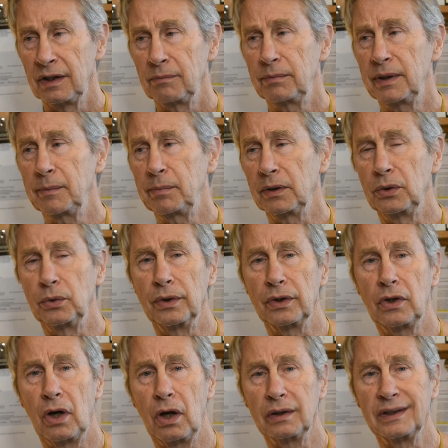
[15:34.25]
people who were
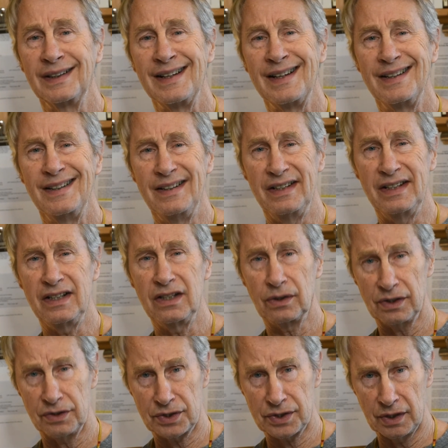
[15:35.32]
called
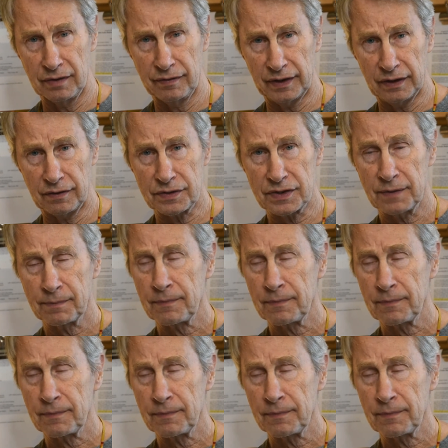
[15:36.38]
neoconservatives,